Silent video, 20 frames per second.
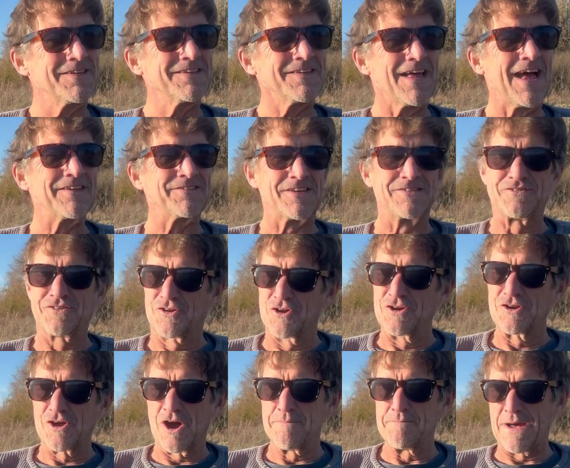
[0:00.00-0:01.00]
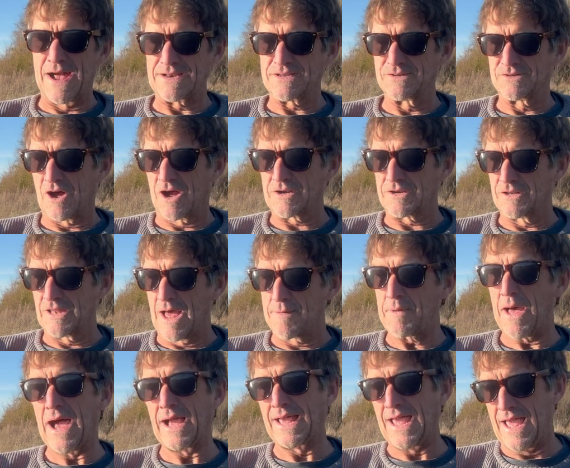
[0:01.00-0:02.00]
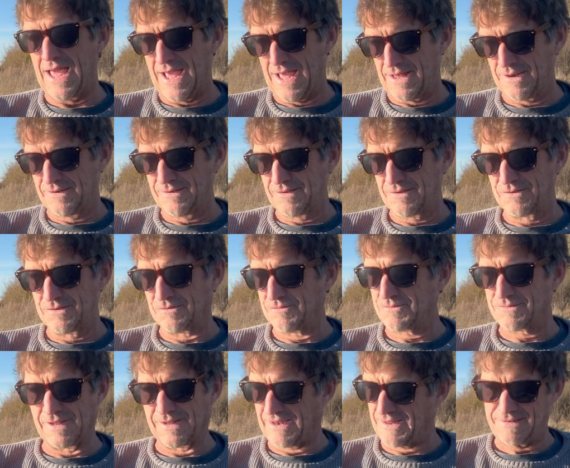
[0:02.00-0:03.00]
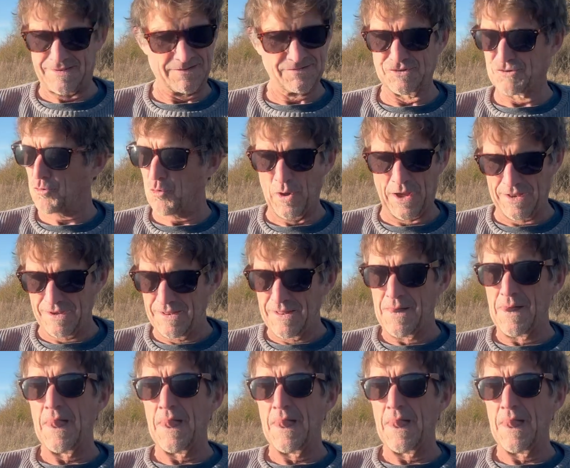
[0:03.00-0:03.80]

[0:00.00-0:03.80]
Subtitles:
has this good comeback to Dr. Lapp again, and he doesn't quit.